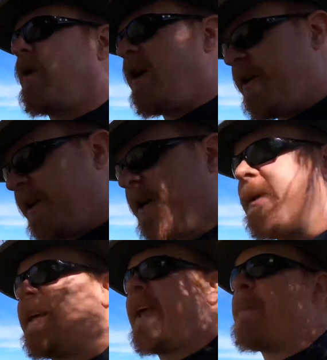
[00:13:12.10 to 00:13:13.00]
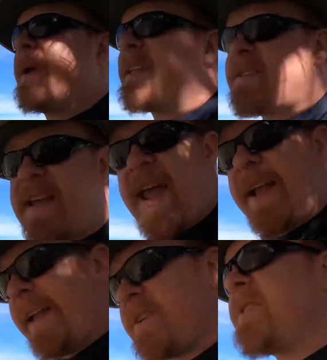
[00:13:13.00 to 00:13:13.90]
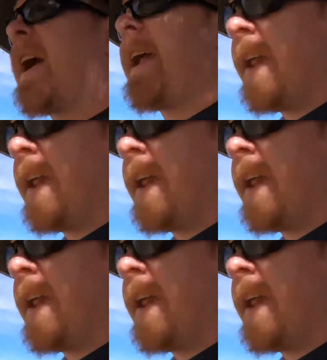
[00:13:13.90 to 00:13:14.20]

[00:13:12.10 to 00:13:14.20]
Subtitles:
you're going to be camping and staying each night.